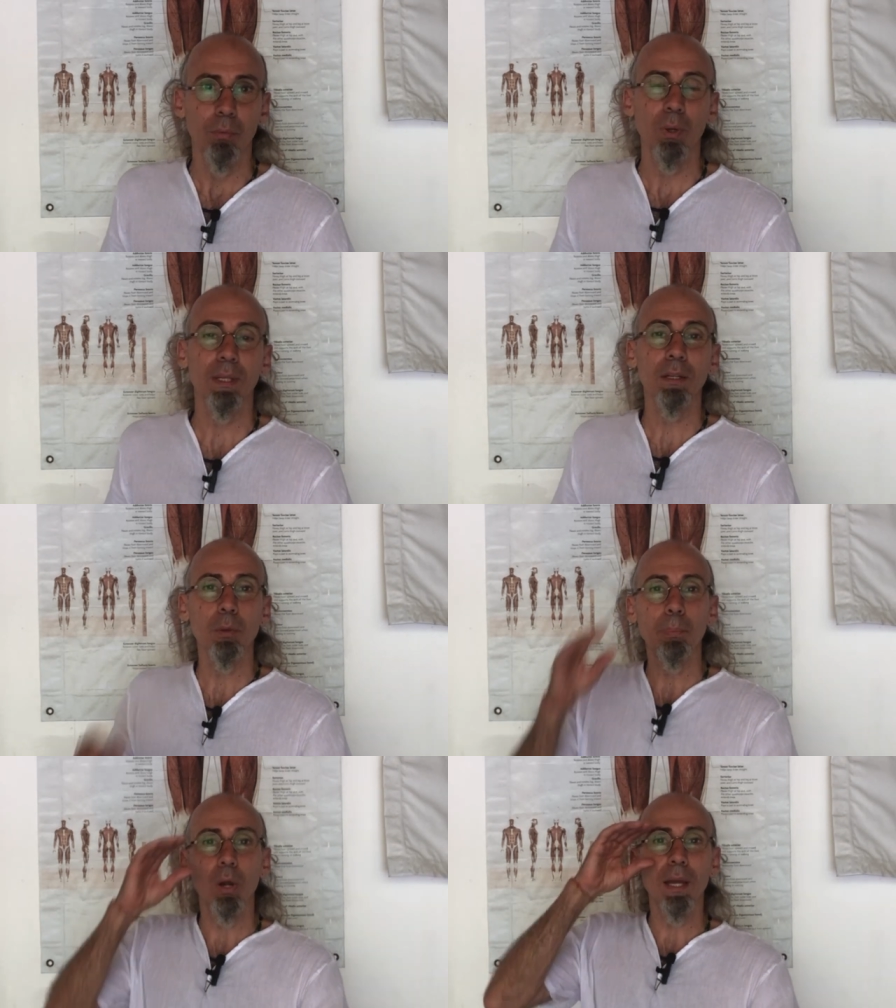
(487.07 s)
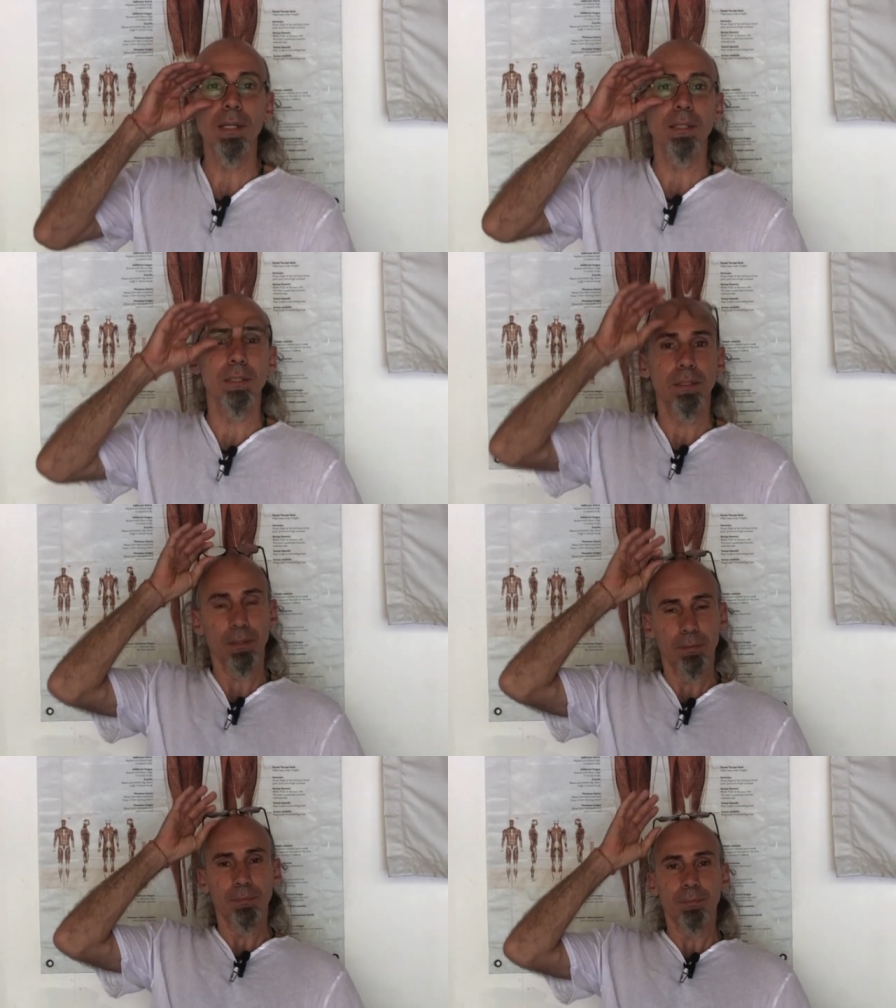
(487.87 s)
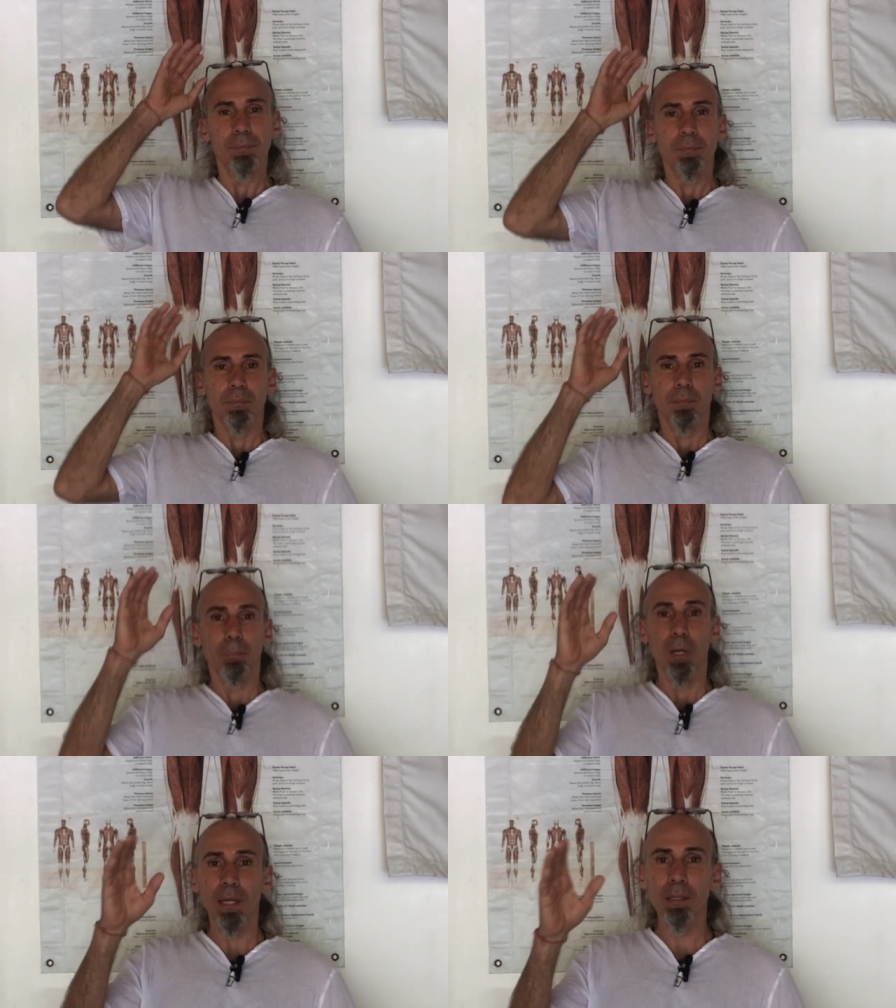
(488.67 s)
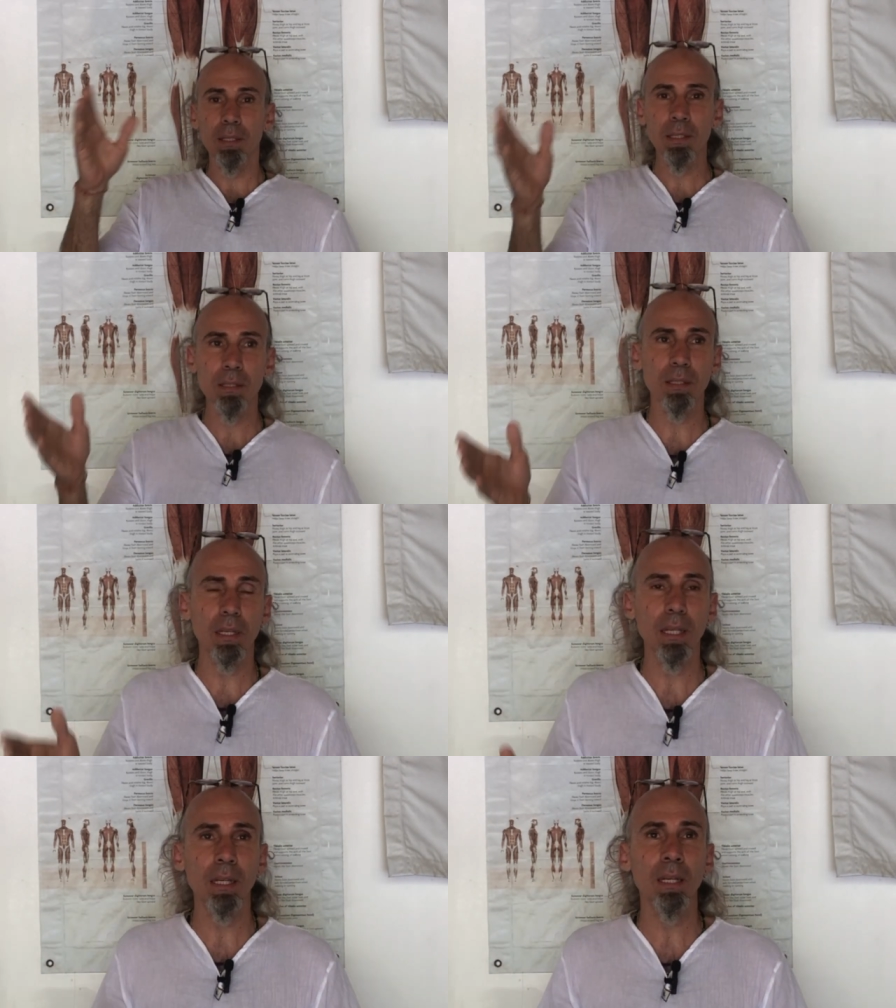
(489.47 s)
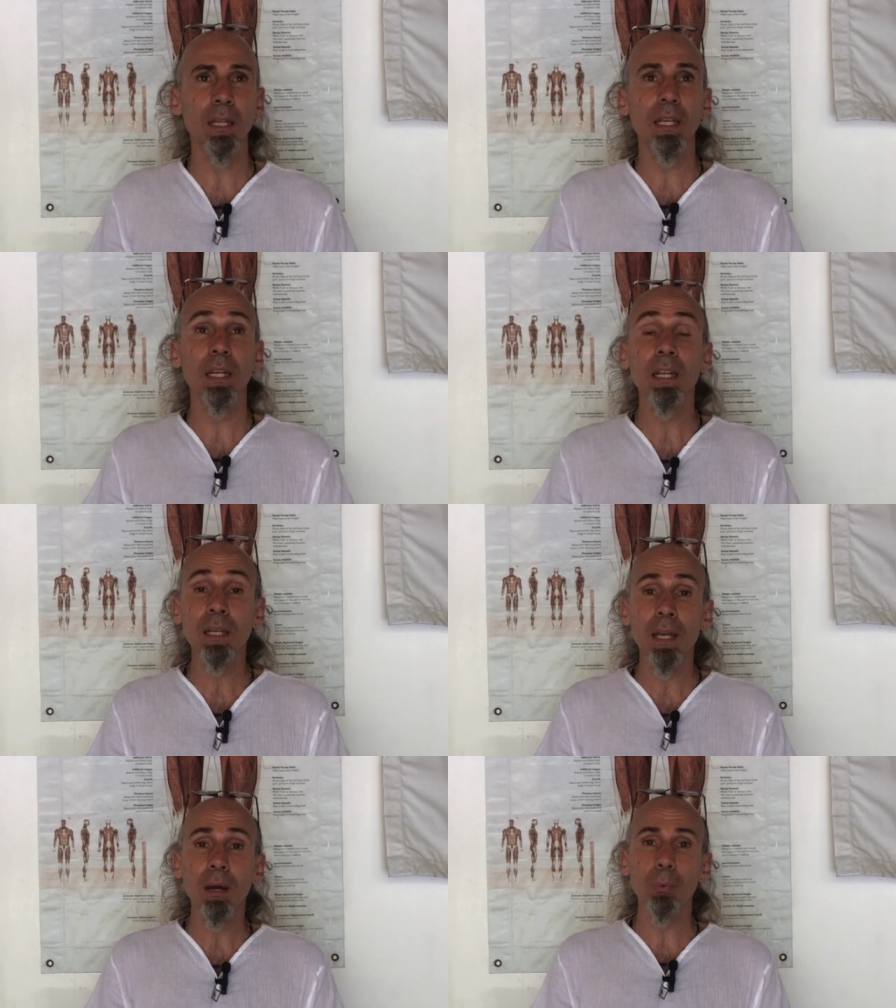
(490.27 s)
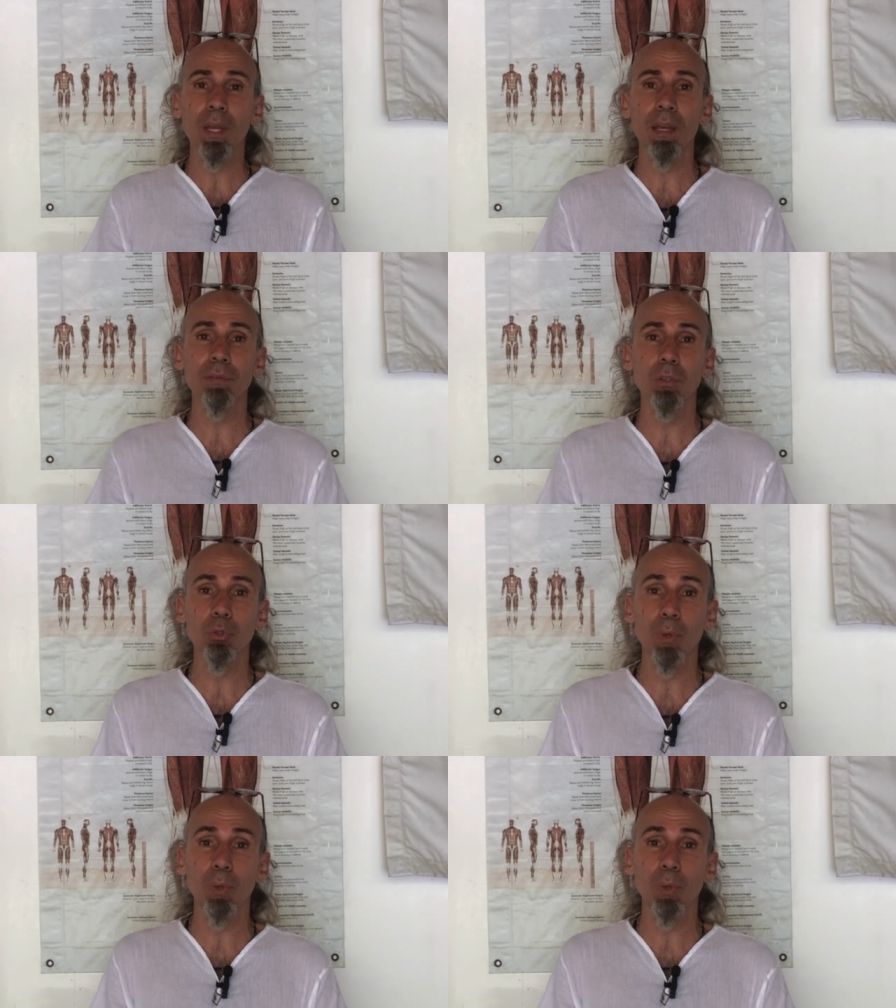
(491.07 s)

What are the polarities? Polarities in, in India, we have the